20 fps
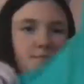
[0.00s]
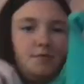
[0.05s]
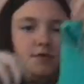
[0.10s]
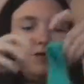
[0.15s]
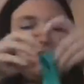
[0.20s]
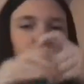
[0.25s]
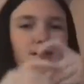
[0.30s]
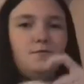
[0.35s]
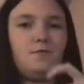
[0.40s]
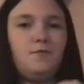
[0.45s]
I
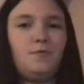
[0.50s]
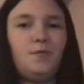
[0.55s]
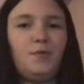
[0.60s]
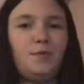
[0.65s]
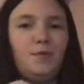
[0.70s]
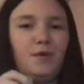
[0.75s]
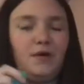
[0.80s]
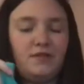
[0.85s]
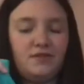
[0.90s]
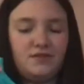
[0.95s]
mean, I won't be
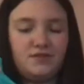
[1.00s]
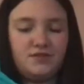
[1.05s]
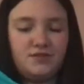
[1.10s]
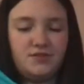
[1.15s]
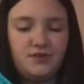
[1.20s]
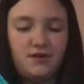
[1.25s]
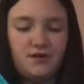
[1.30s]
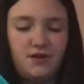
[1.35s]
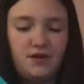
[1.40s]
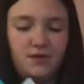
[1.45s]
wearing this
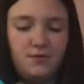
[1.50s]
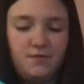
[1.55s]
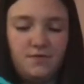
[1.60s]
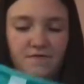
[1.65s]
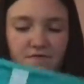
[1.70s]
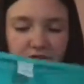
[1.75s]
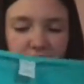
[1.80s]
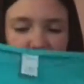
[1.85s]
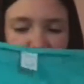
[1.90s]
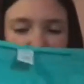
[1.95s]
shirt anywhere
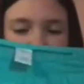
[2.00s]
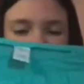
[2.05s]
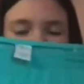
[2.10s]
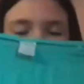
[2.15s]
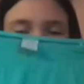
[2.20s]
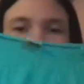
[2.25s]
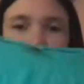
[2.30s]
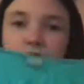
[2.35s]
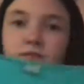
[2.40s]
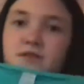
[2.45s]
fancy,
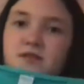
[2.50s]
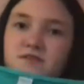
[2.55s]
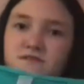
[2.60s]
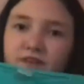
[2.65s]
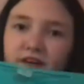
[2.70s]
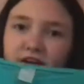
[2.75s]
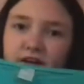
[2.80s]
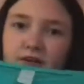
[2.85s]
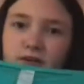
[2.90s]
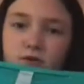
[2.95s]
so that's
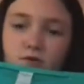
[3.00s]
fine.